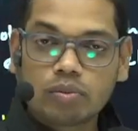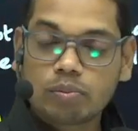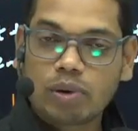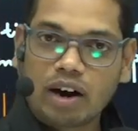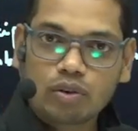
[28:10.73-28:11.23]

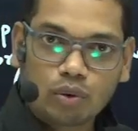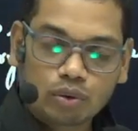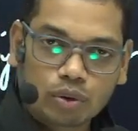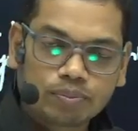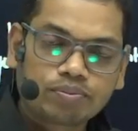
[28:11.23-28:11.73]
plant growth.
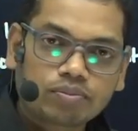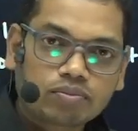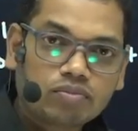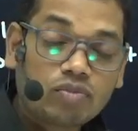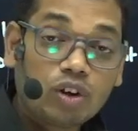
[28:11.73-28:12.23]

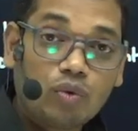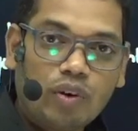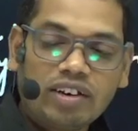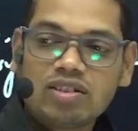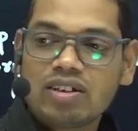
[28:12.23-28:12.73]

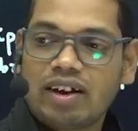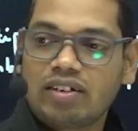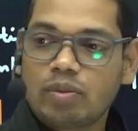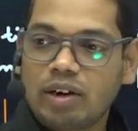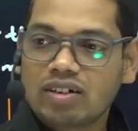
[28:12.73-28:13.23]
One is
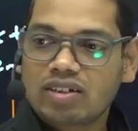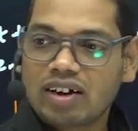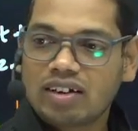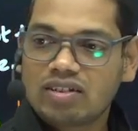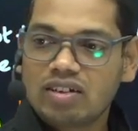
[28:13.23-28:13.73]
arithmetic,
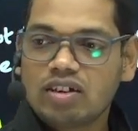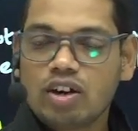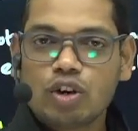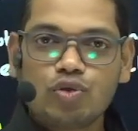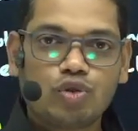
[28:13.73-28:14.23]
second is the
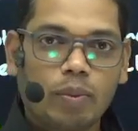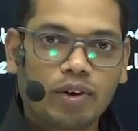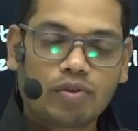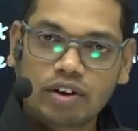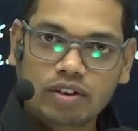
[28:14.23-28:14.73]

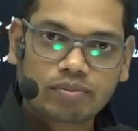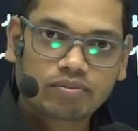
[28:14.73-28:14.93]
geometric.